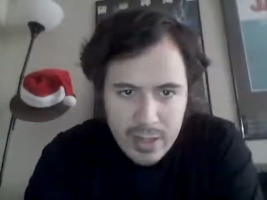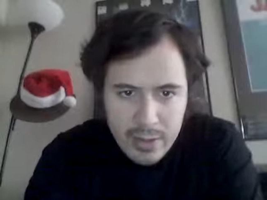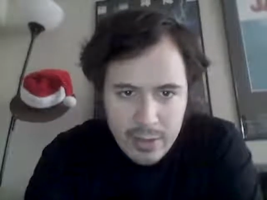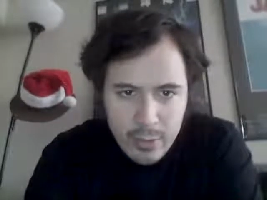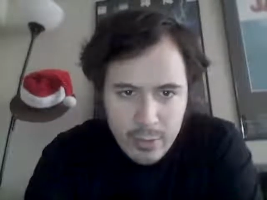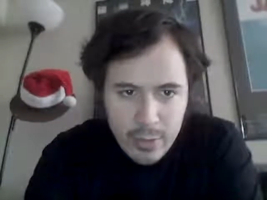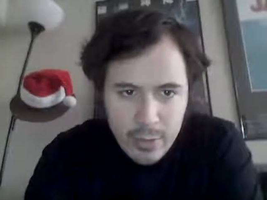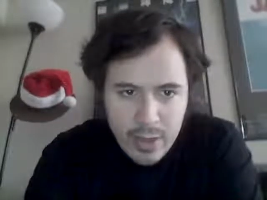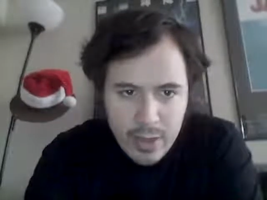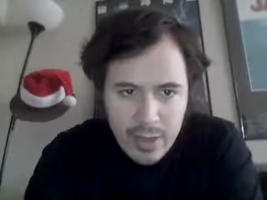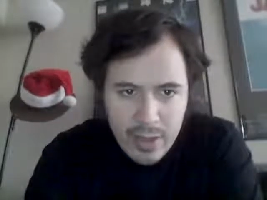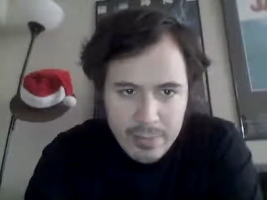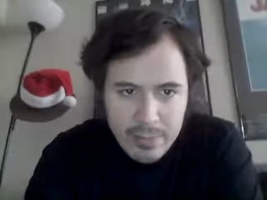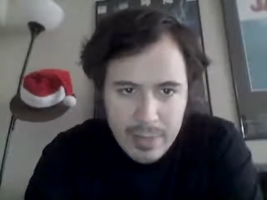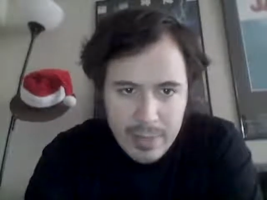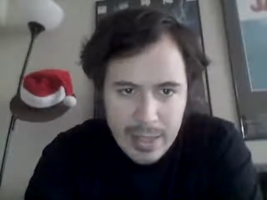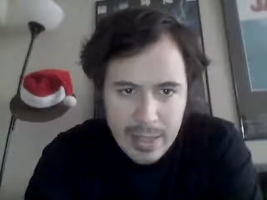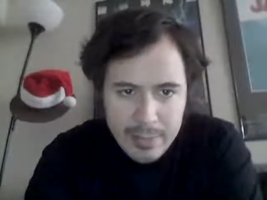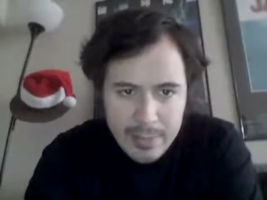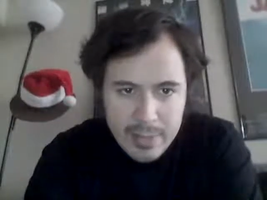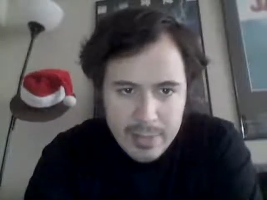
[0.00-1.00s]
I don't know what you have
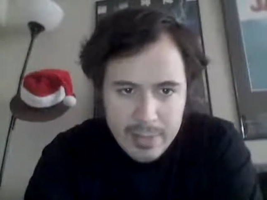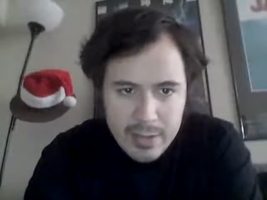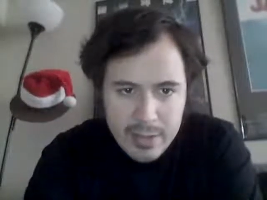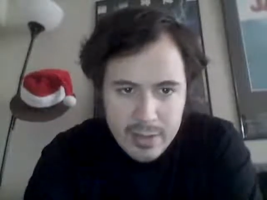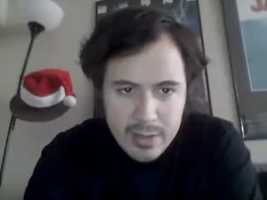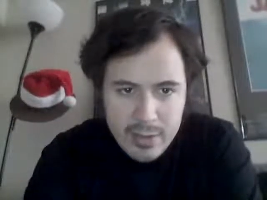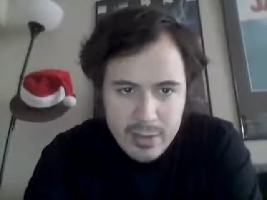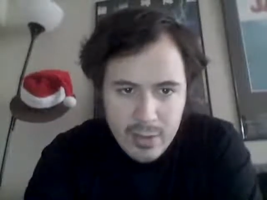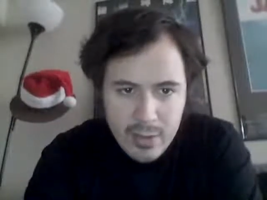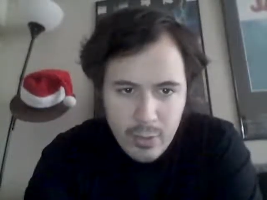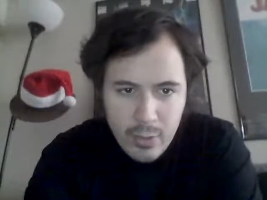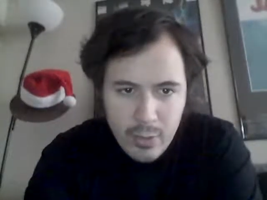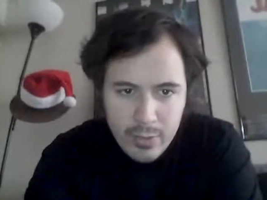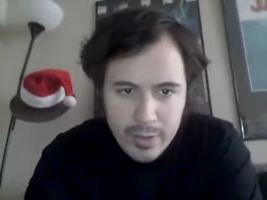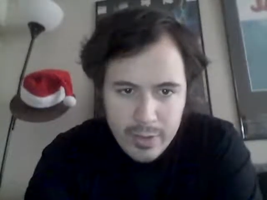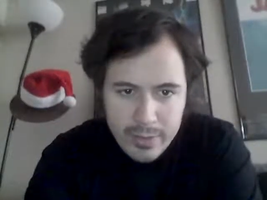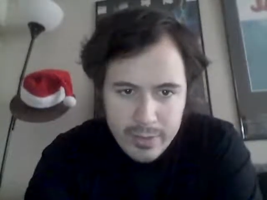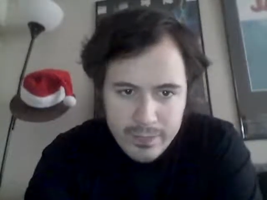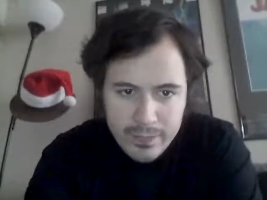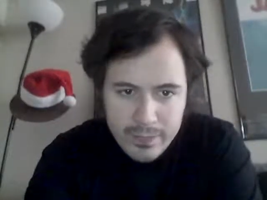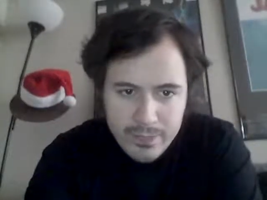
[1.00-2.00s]
planned, but it is
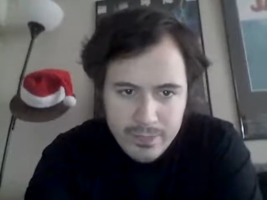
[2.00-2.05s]
over.